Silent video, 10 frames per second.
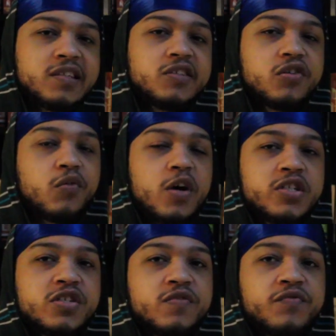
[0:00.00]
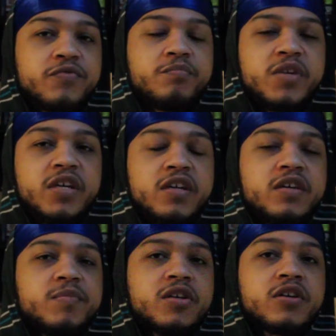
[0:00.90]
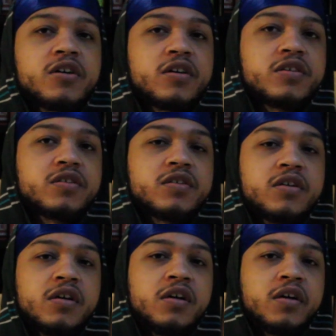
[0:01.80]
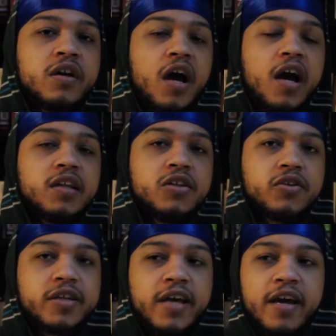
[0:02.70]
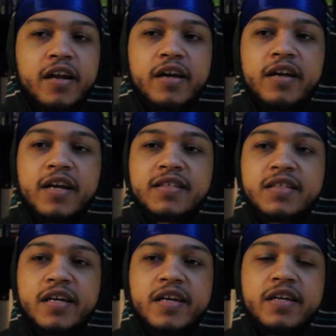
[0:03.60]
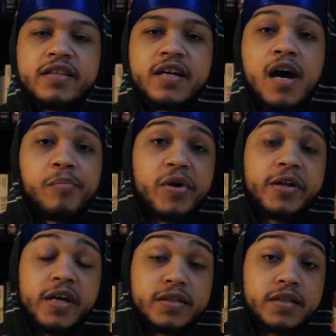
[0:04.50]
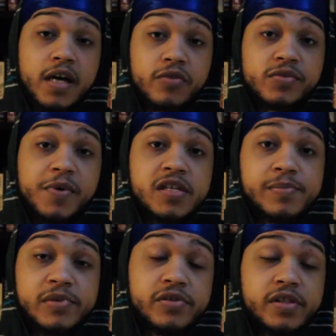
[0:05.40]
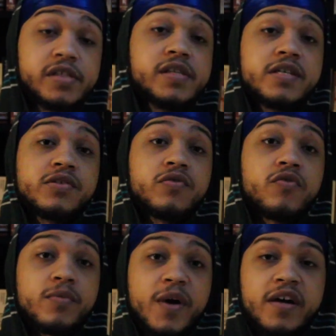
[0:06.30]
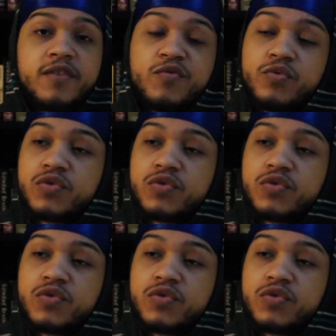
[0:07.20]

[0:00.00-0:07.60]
That's the question for me because I look at it and I say Tom Brady has a lot of responsibilities as the quarterback.